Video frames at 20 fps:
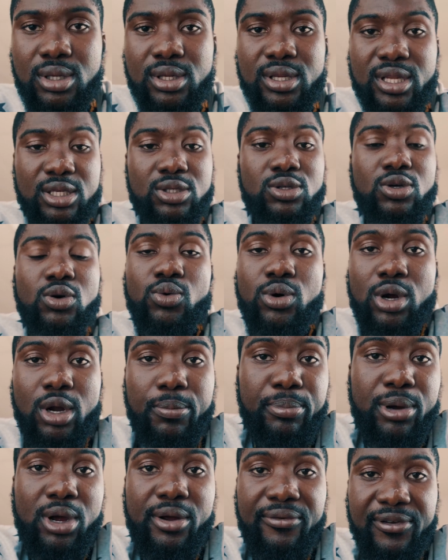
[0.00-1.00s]
this will
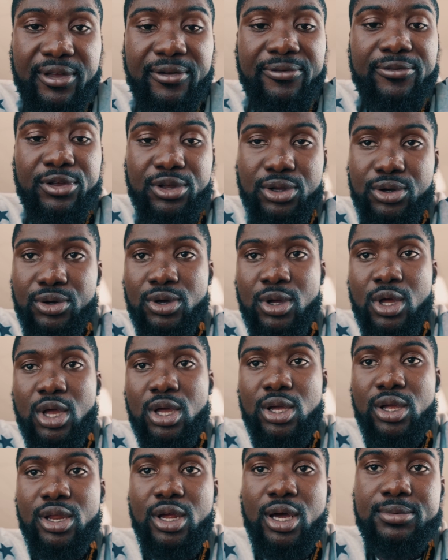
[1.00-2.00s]
work perfect for you.
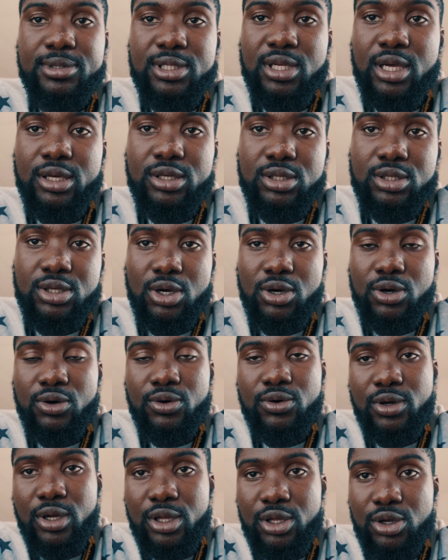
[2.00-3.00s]
You know what I'm saying? So
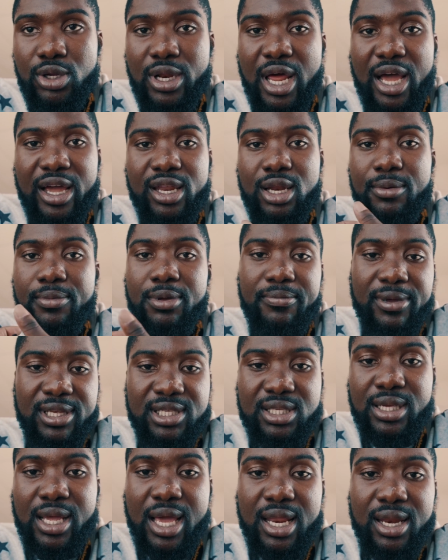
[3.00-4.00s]
you're not going to be
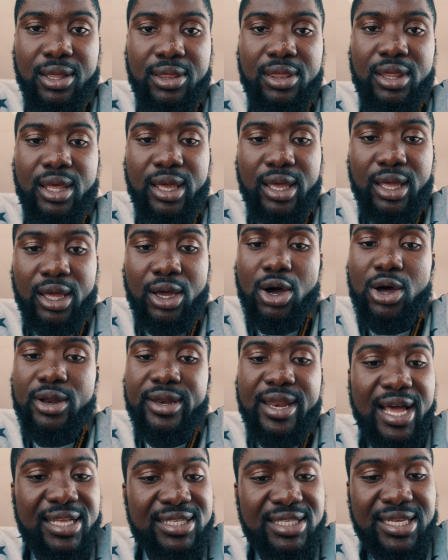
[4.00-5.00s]
missing anything
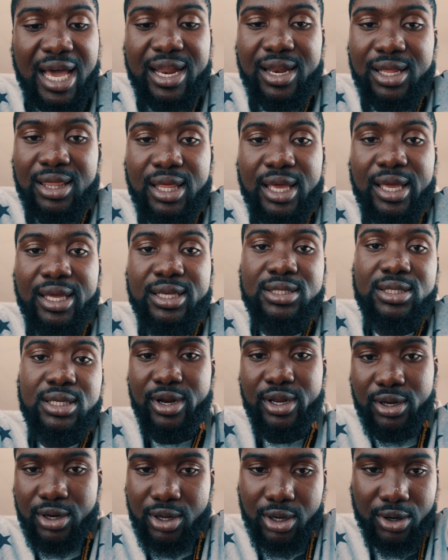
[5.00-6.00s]
on that side of things.
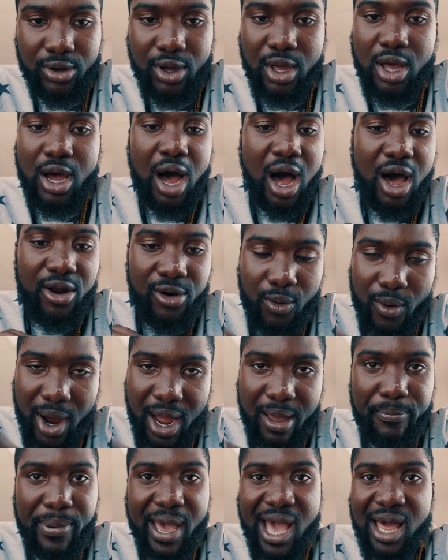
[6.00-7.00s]
You know, auto
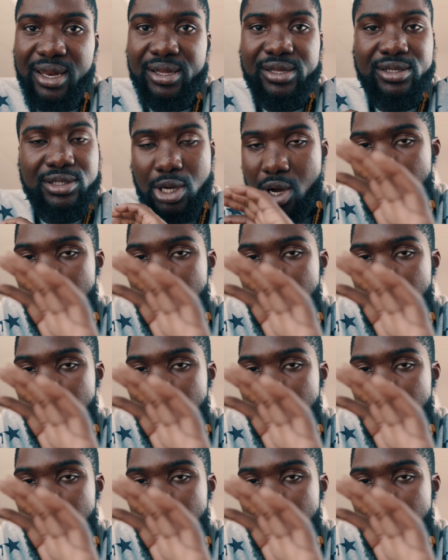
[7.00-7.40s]
white balance,